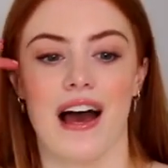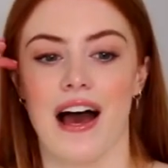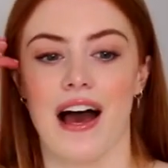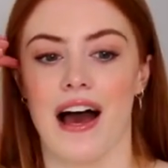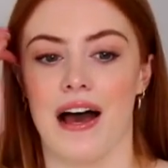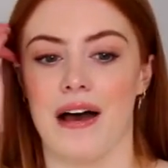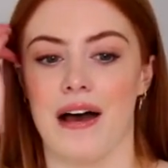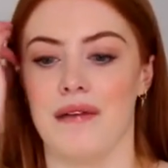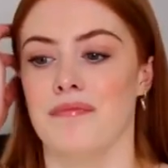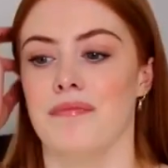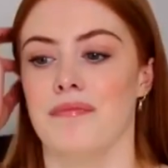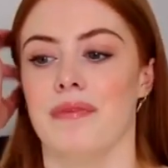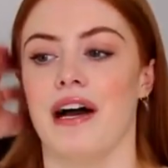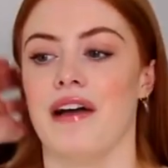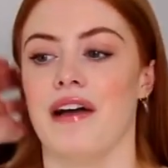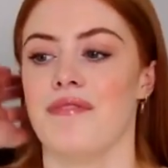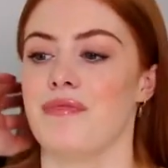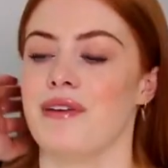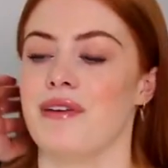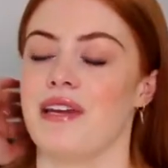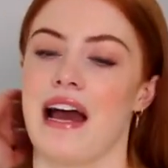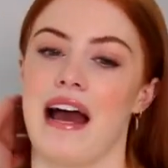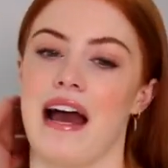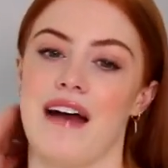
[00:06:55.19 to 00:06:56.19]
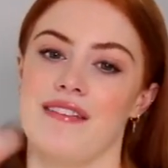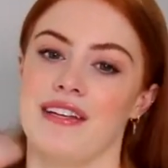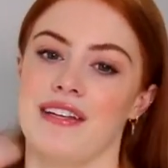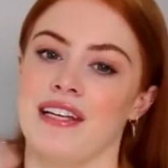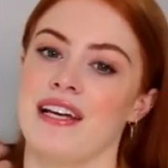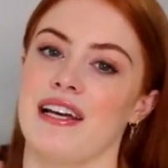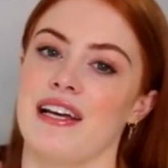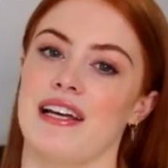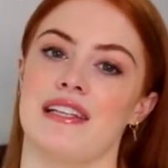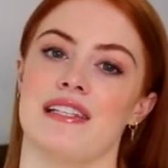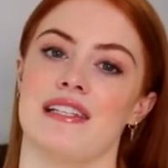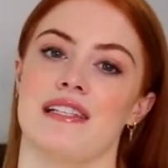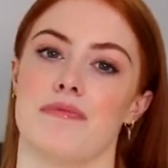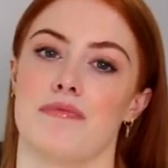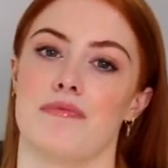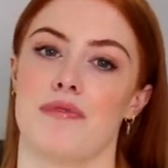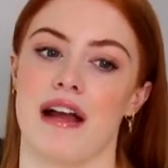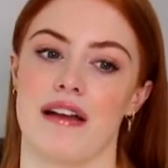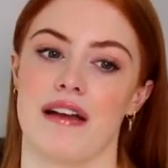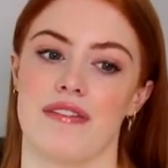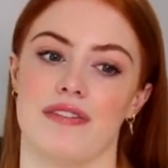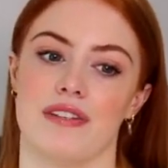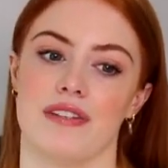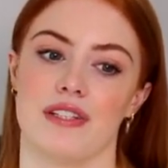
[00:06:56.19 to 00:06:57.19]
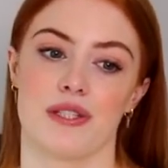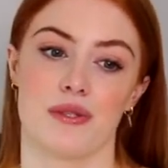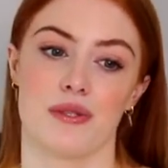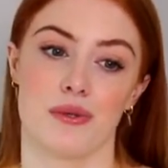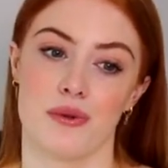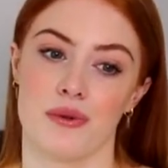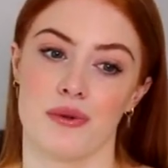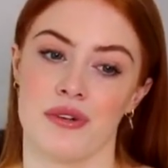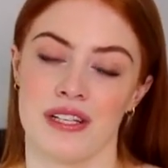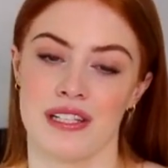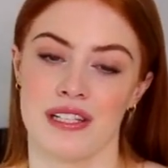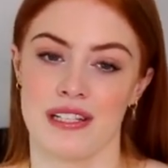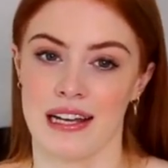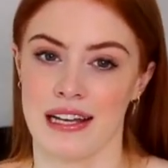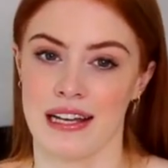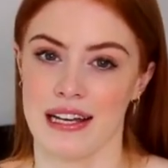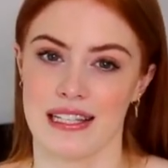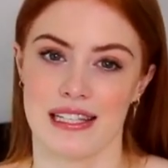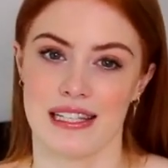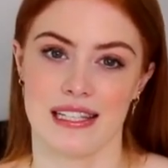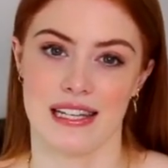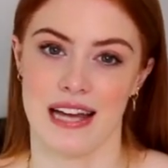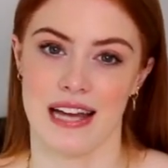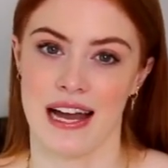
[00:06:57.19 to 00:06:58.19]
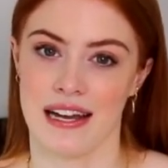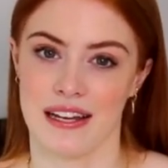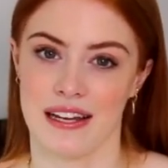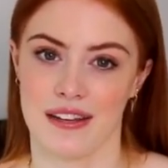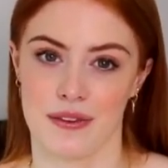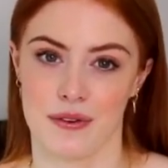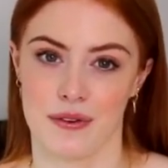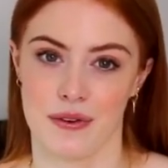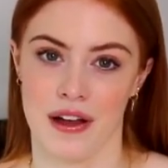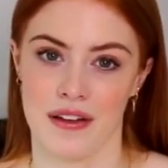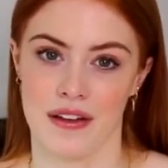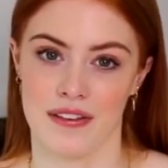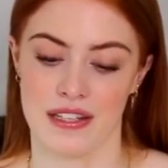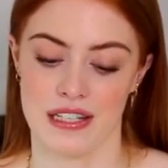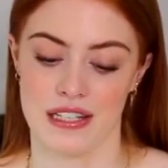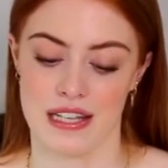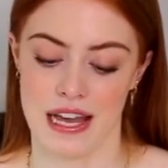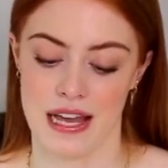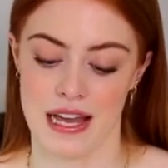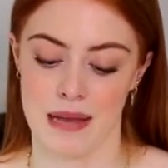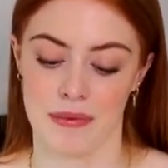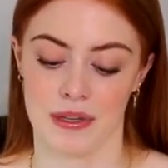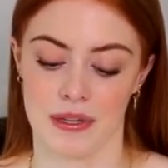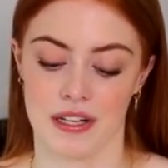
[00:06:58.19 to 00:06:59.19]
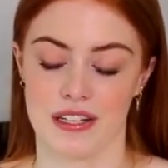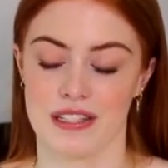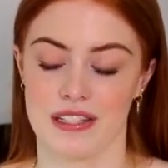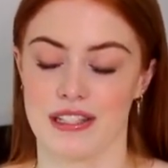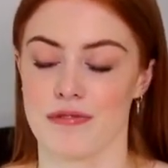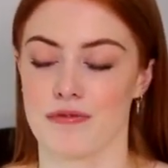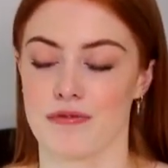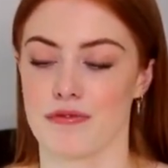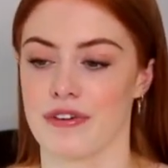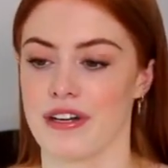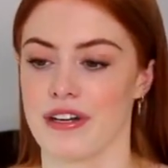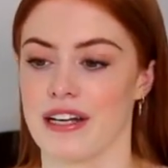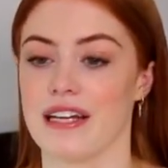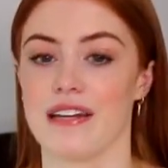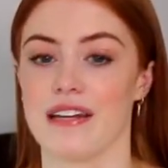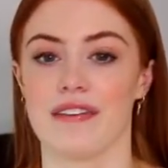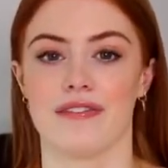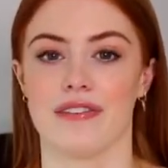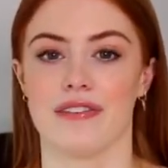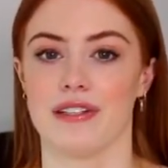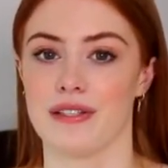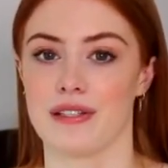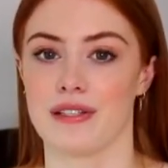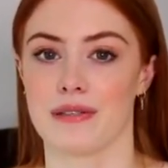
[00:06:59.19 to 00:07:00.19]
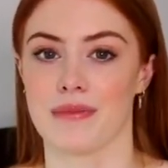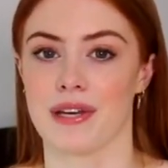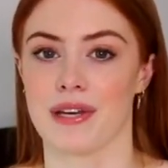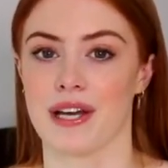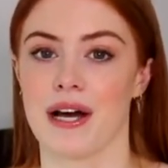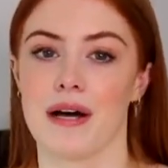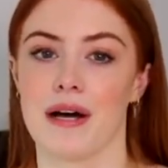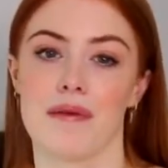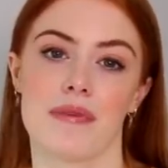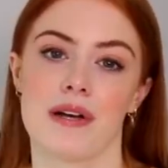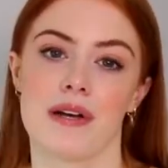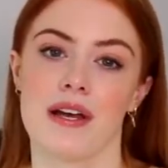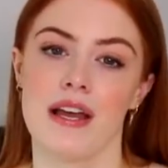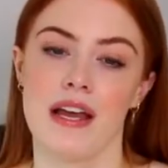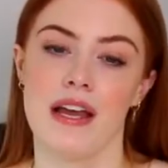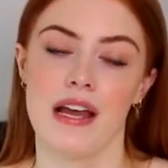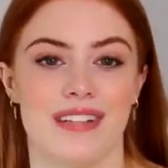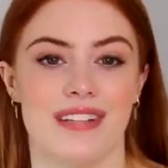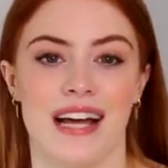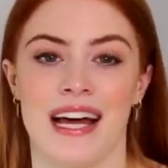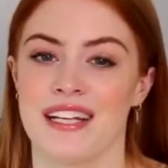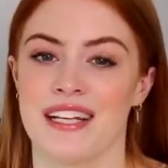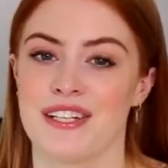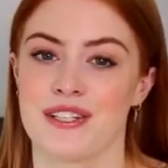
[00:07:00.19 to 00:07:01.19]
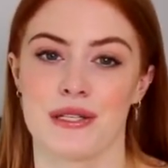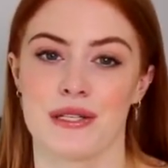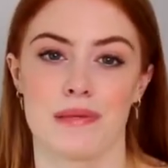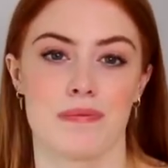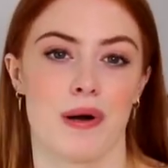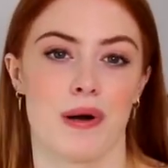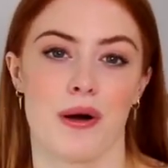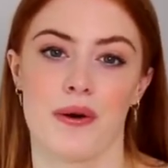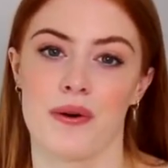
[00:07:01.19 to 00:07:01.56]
Um, but I've been having it as a breakfast or as like a snack throughout the day because it really fills me up. And it's just